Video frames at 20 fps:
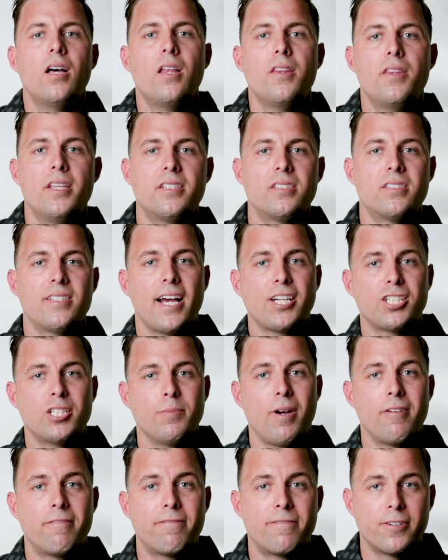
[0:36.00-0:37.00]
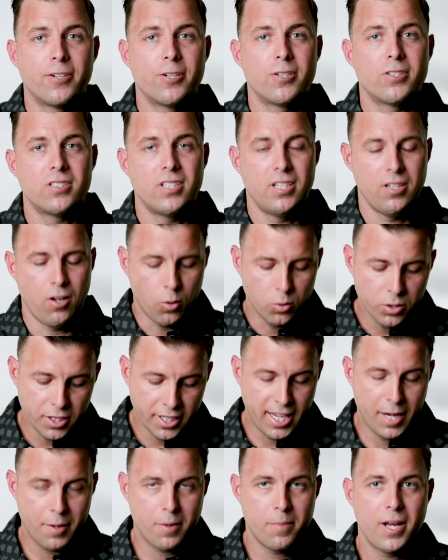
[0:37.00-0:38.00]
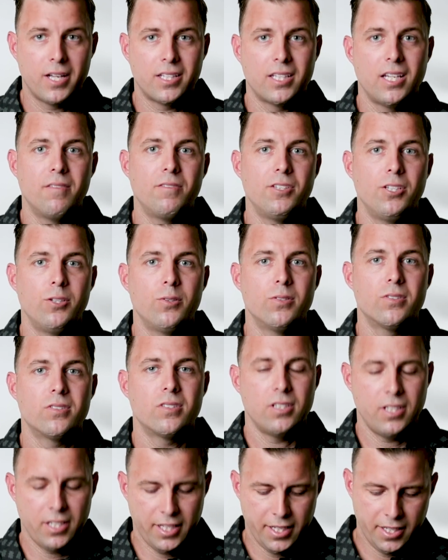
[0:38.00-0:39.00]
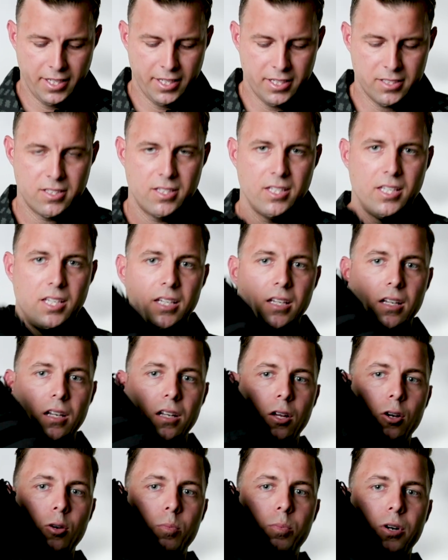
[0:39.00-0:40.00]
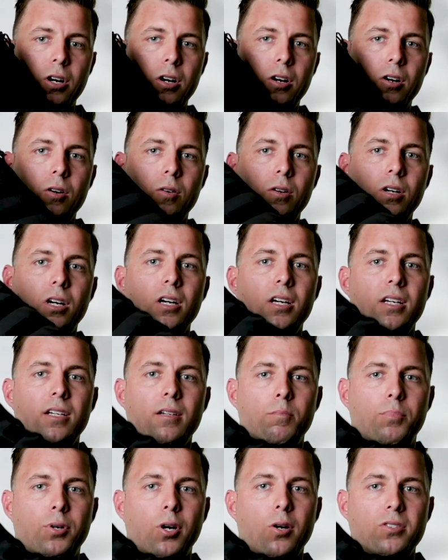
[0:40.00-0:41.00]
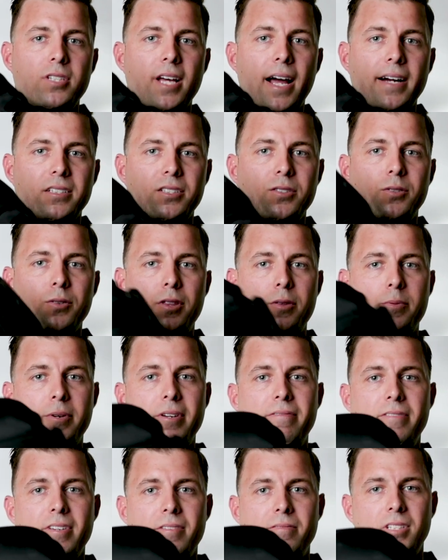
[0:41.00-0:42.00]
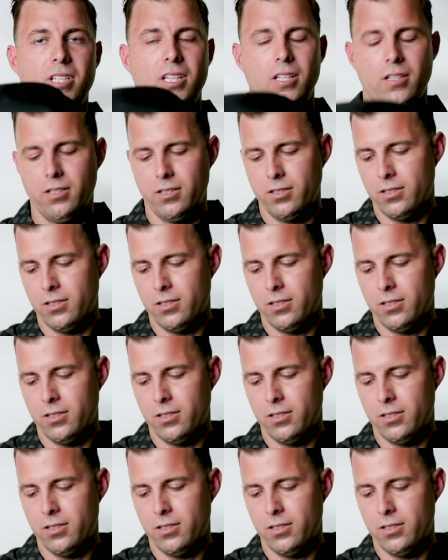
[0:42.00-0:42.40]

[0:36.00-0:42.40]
This is actually my first and only camera bag that I've used. It is the Lowepro ProTactic 350.